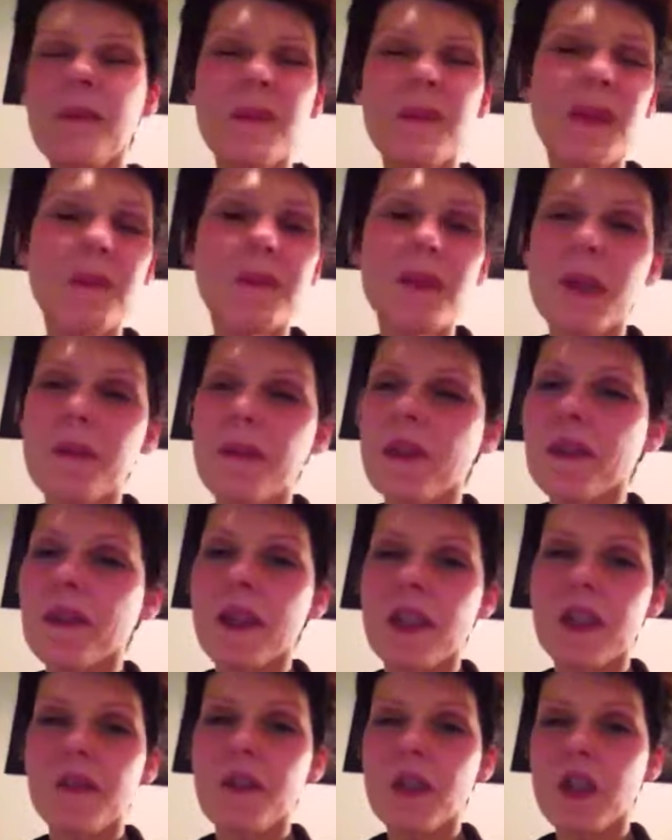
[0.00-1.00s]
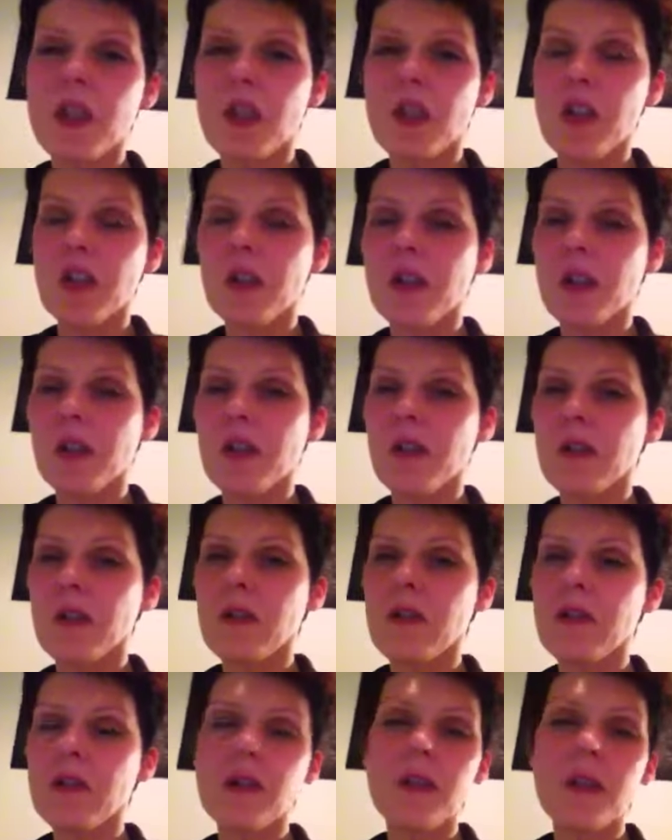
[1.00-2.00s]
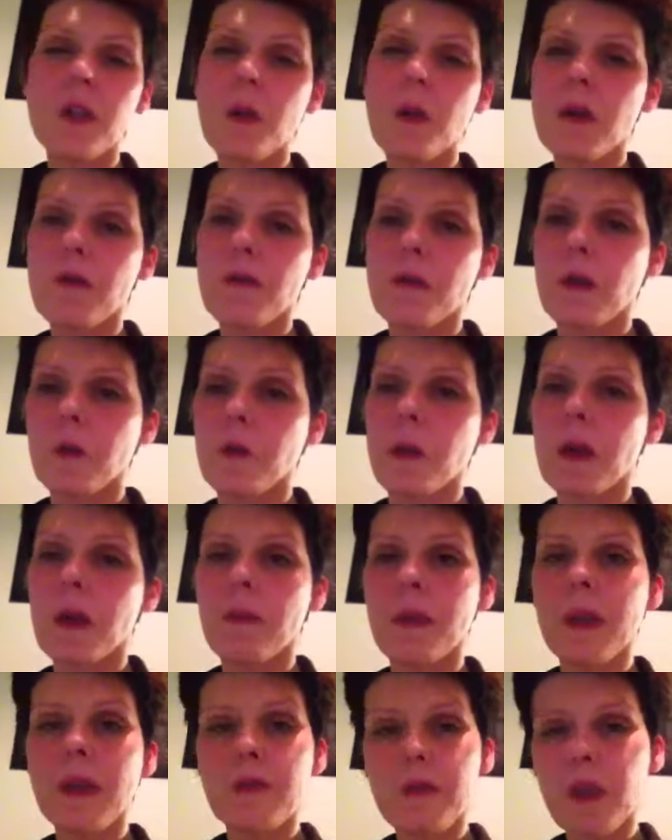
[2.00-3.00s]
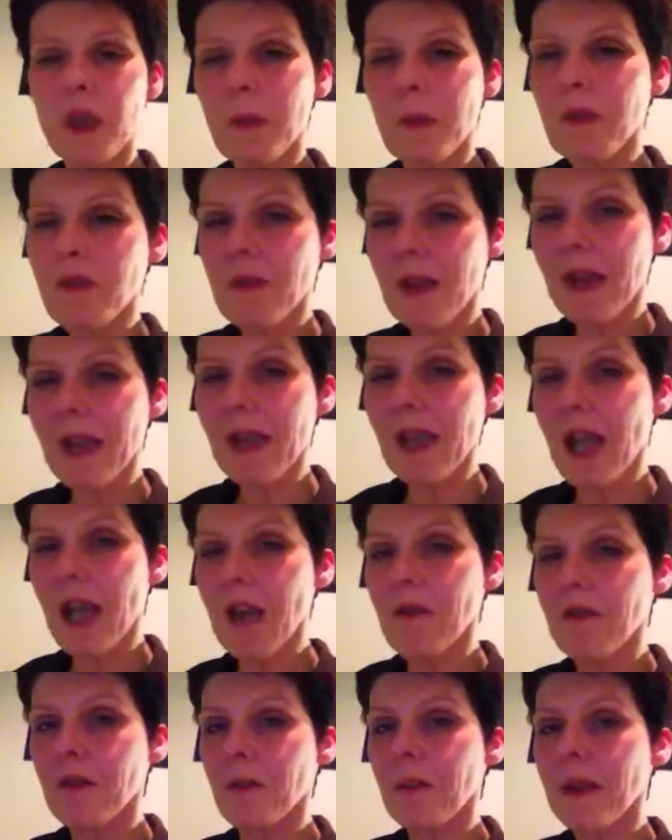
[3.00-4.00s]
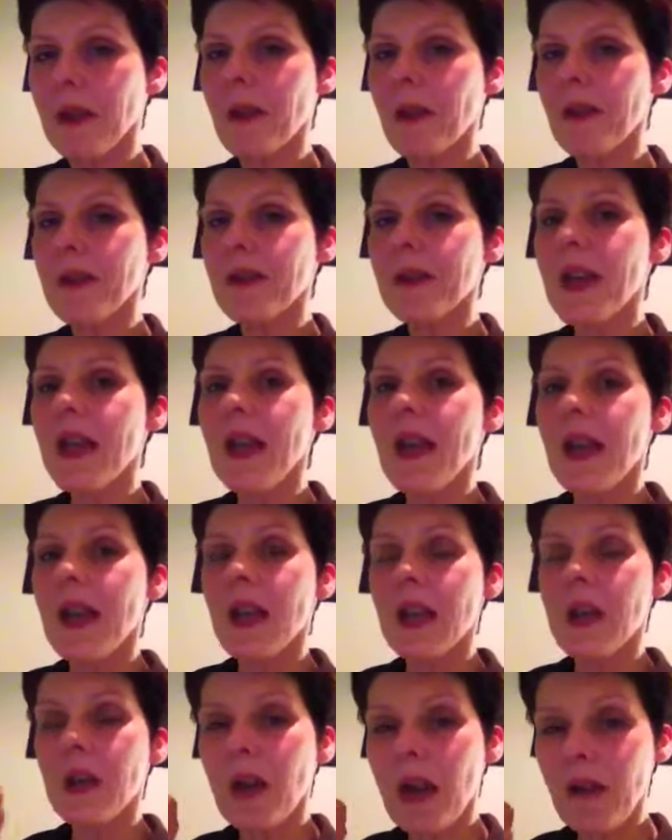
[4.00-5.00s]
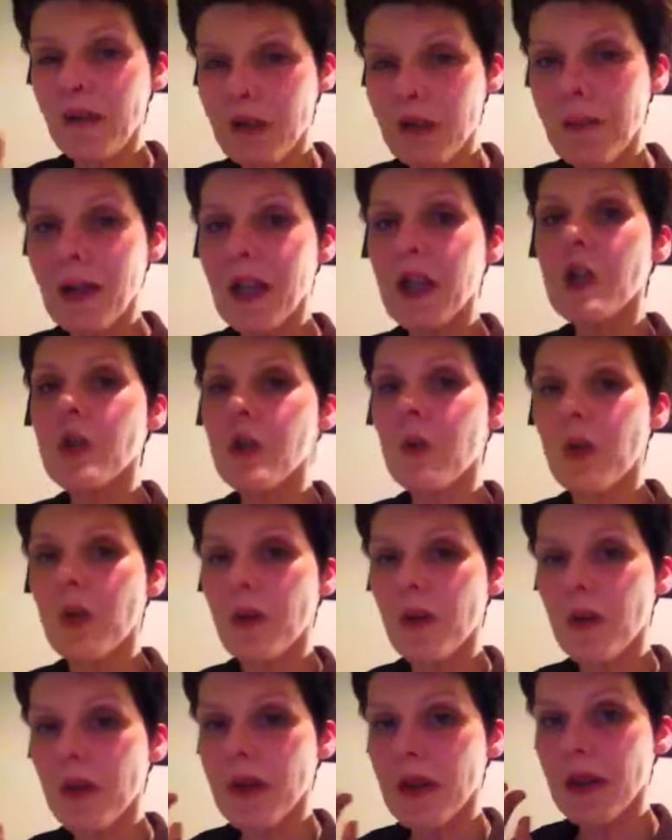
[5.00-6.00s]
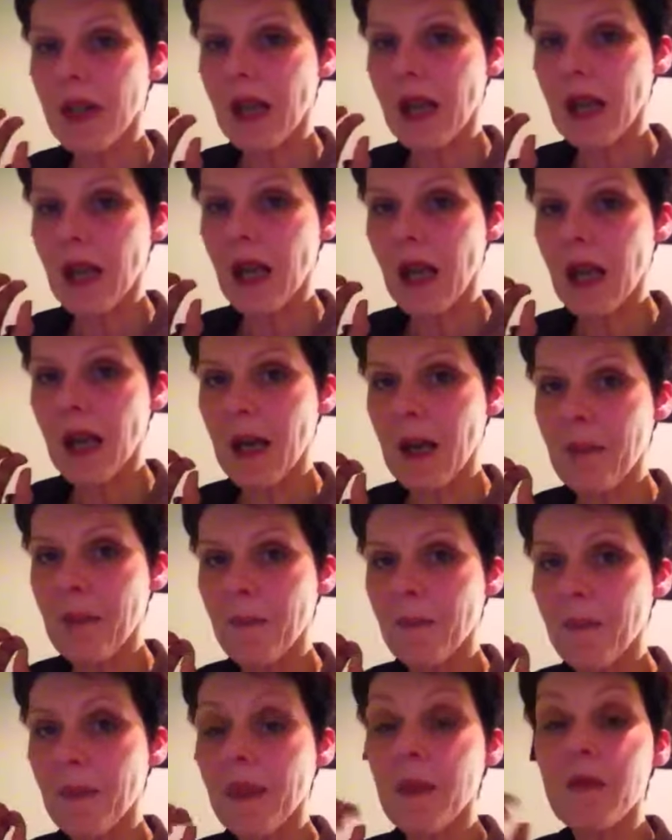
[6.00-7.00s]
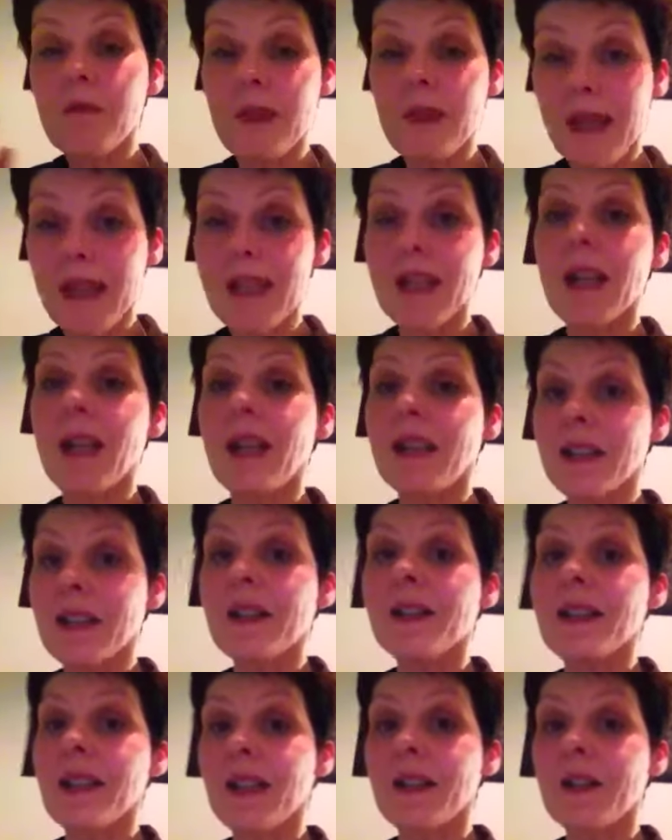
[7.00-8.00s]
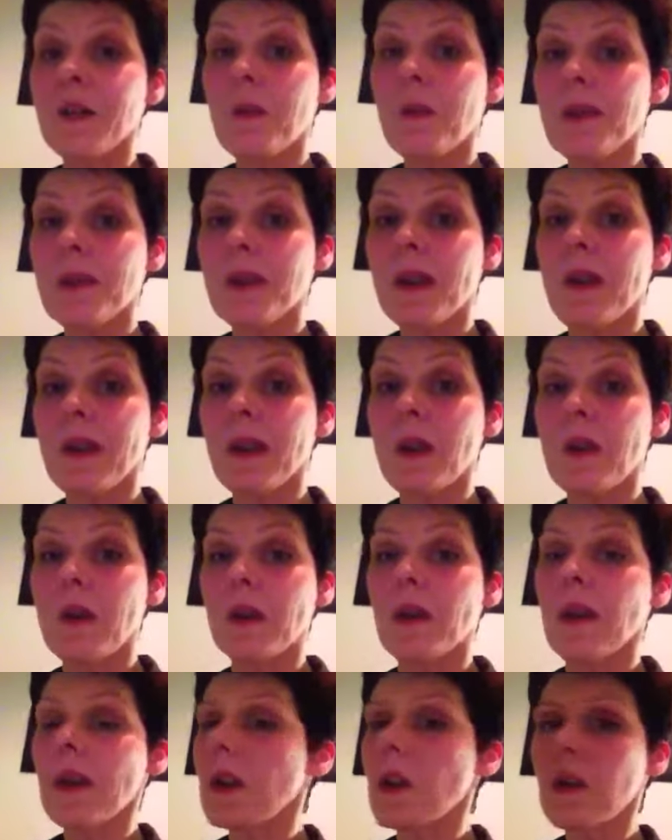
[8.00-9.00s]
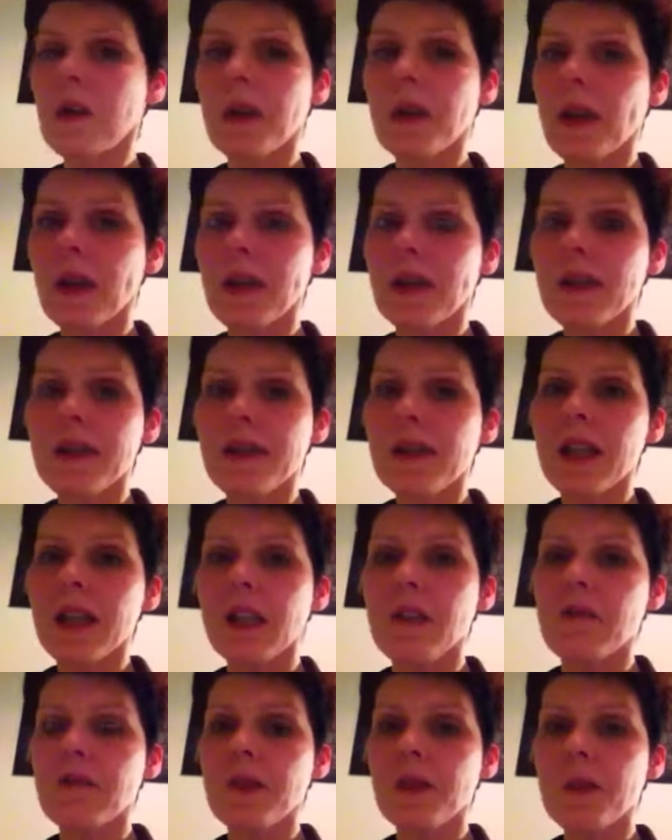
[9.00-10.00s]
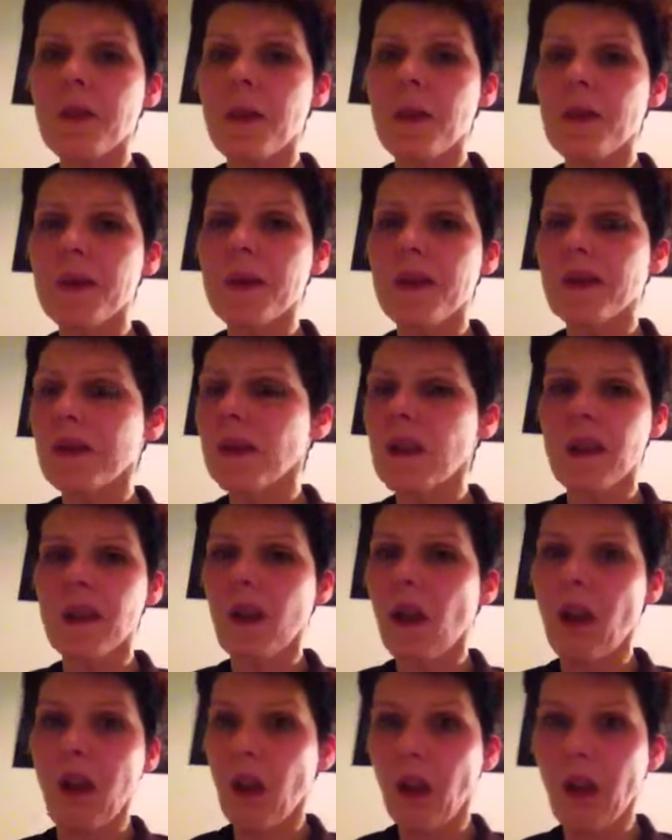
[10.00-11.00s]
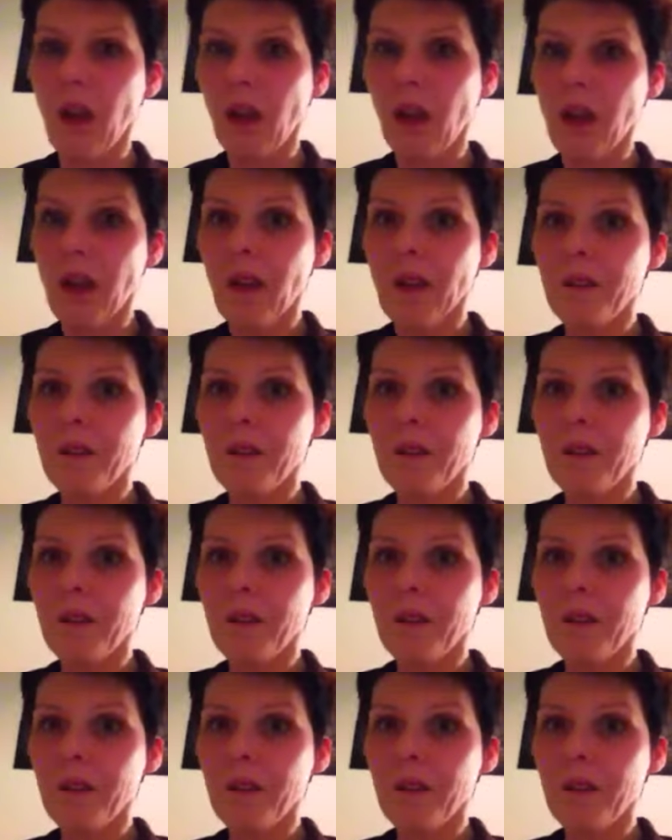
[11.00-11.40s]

Sometimes in science fiction you do go off on one, but you've got to be really careful because you have to make sure that the reader understands what's going on and they're not looking at a set of responses and going, ew.